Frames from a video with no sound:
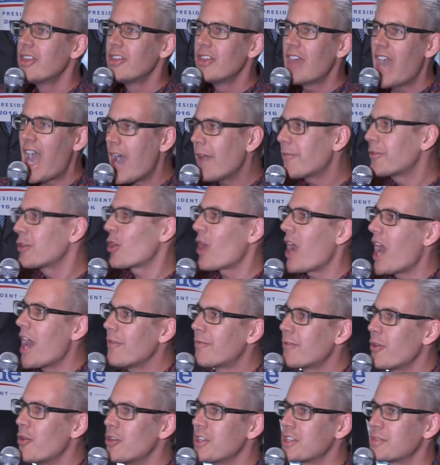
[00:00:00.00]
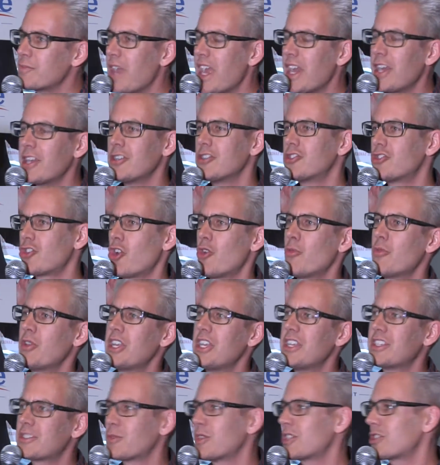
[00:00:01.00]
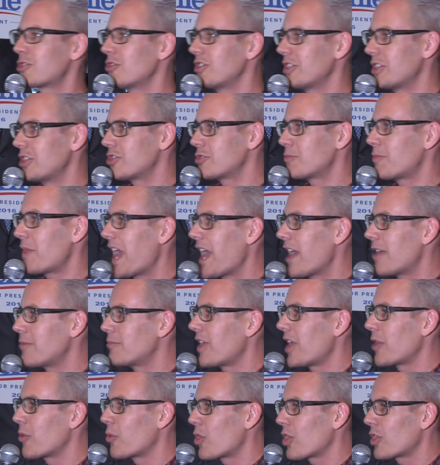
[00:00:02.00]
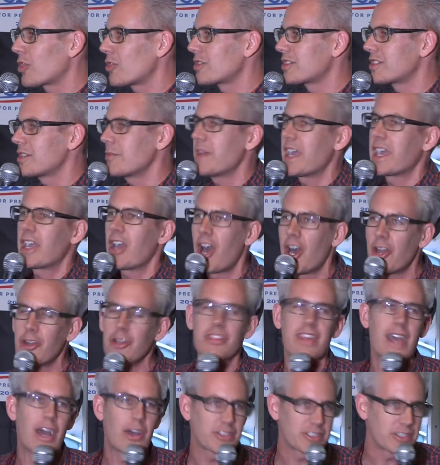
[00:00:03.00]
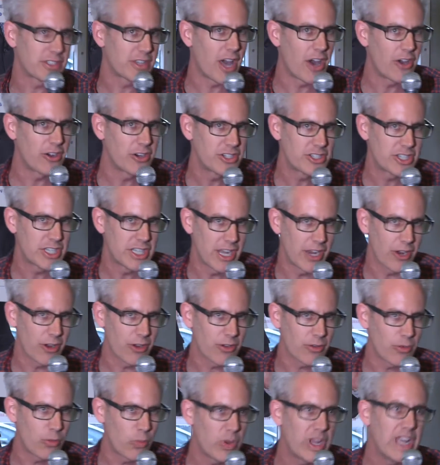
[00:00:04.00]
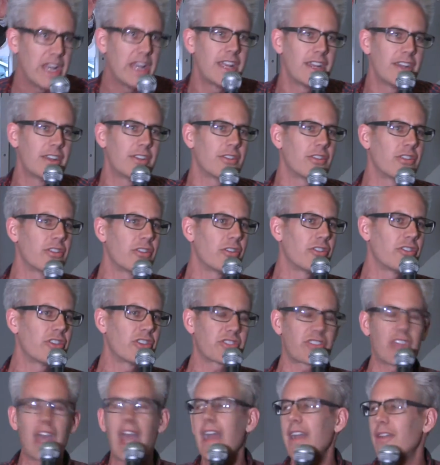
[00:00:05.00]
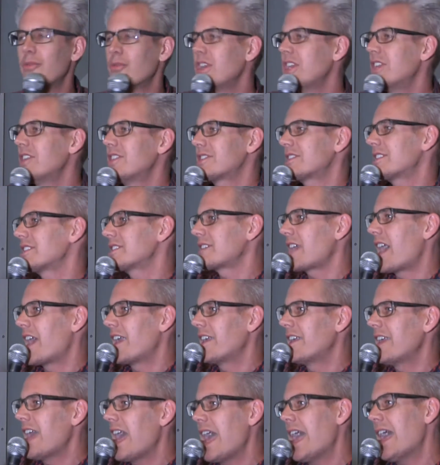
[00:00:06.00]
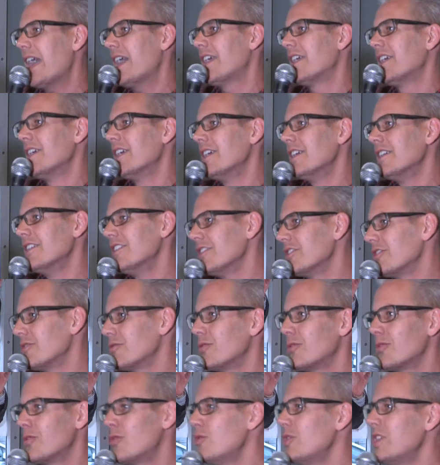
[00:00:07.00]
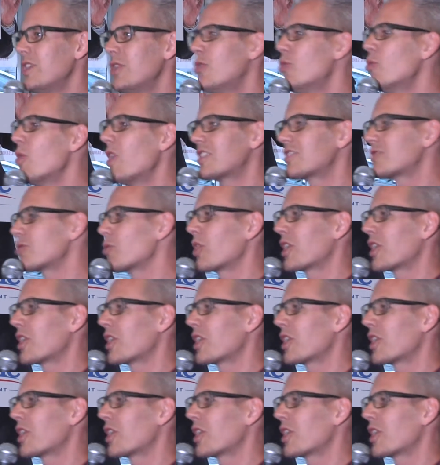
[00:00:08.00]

half your iPhone is made in Germany, Switzerland, and Japan by workers that make $100,000 a year. We didn't decide. We just decided, who wants to